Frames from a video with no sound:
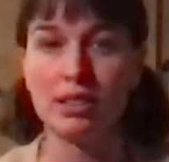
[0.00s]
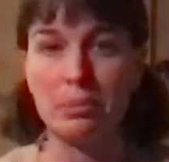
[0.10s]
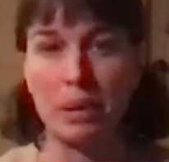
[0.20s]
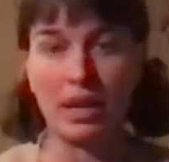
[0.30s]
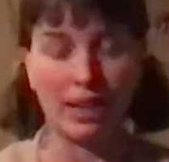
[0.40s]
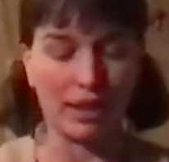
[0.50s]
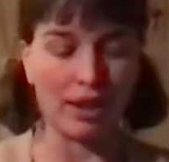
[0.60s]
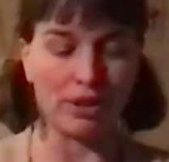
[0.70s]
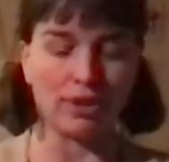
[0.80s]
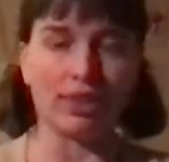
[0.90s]
depending on
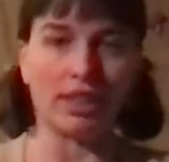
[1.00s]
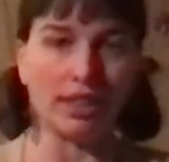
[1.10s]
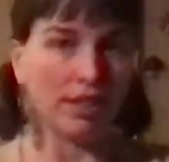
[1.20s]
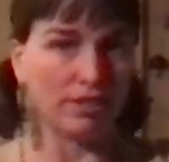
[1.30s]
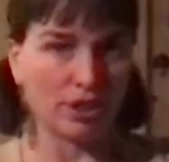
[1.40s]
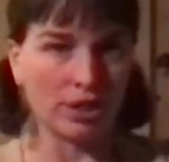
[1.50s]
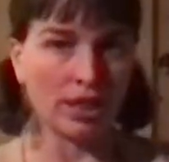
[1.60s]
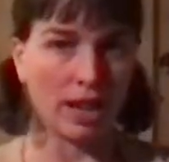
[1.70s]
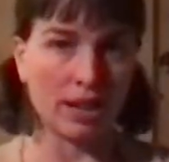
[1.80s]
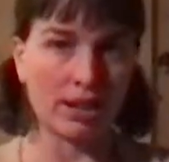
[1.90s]
how you're thinking of your
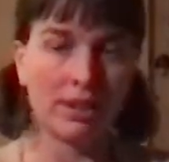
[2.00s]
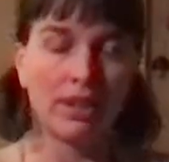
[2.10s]
clock.